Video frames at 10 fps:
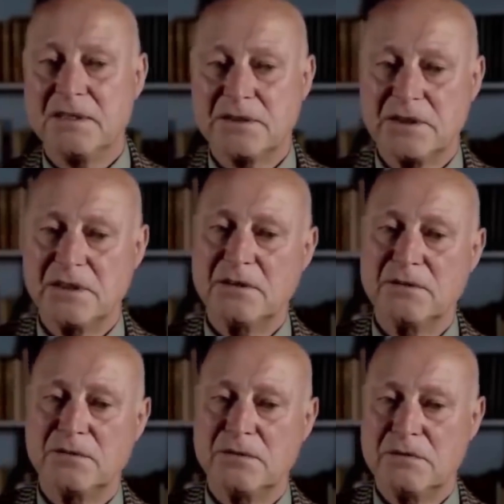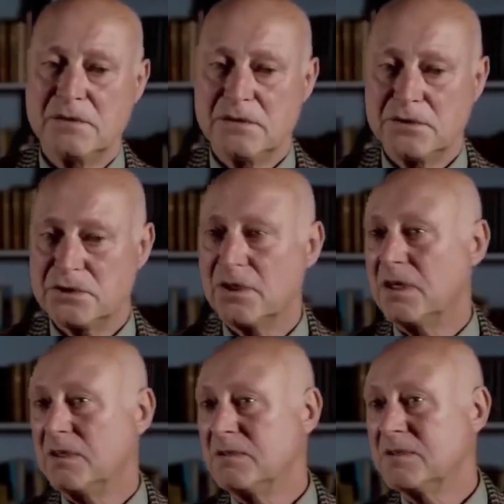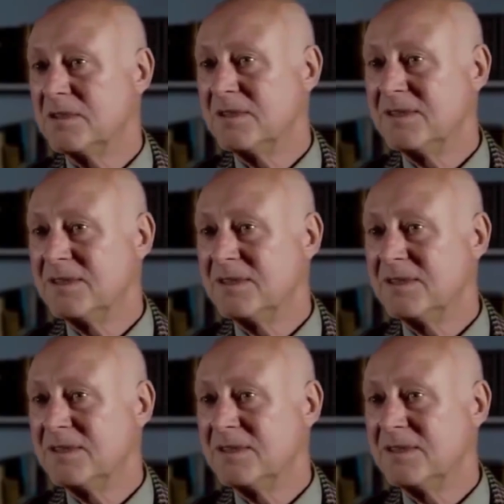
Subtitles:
single child